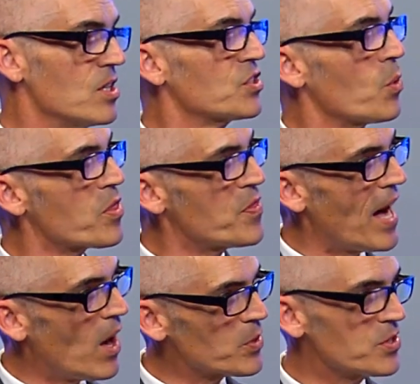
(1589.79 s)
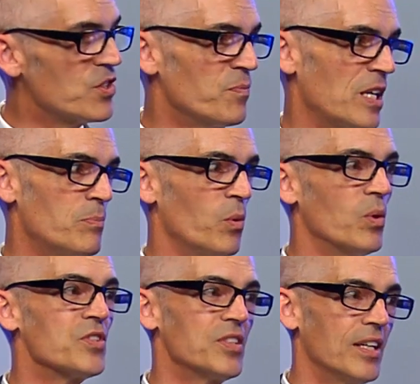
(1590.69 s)
So thousands of people will
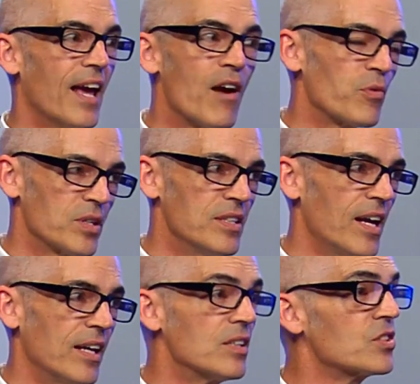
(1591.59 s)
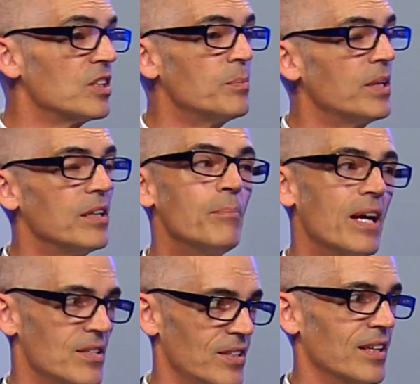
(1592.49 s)
see it every day, and it's going to be
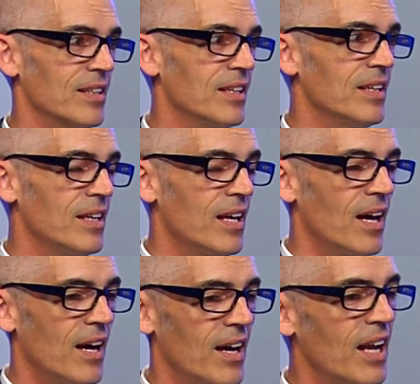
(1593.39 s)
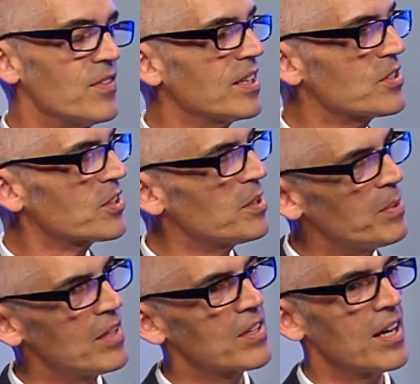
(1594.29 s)
amazing. And I think it's going to
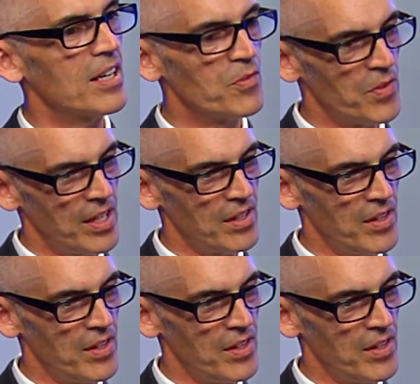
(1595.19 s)
be the kind of thing